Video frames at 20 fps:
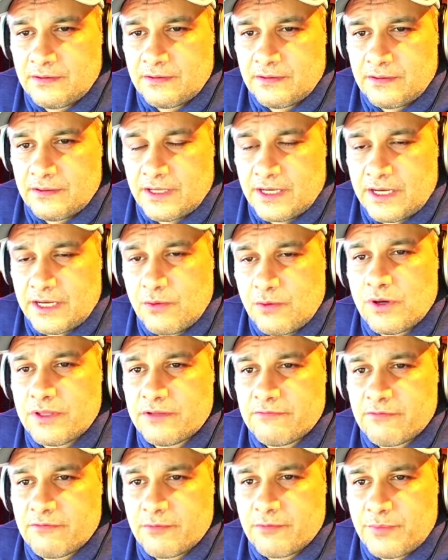And he won
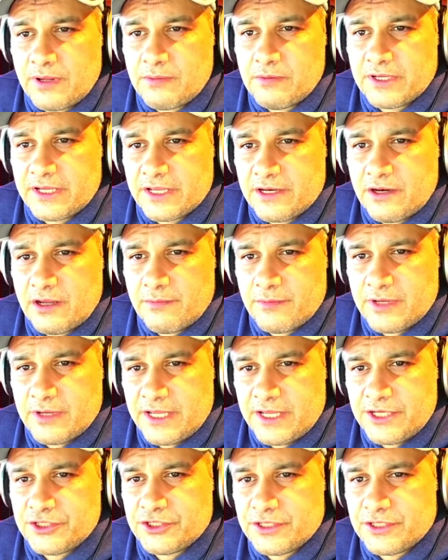the Republican
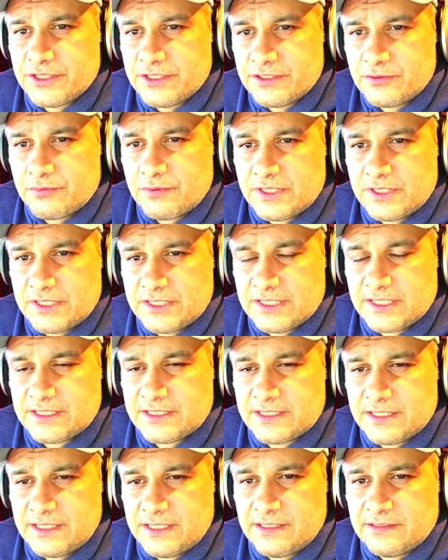nomination in
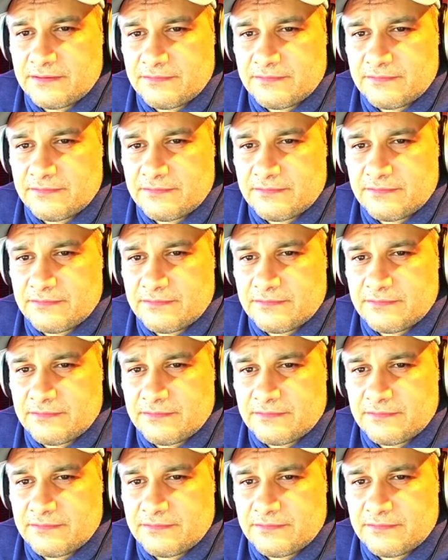2016.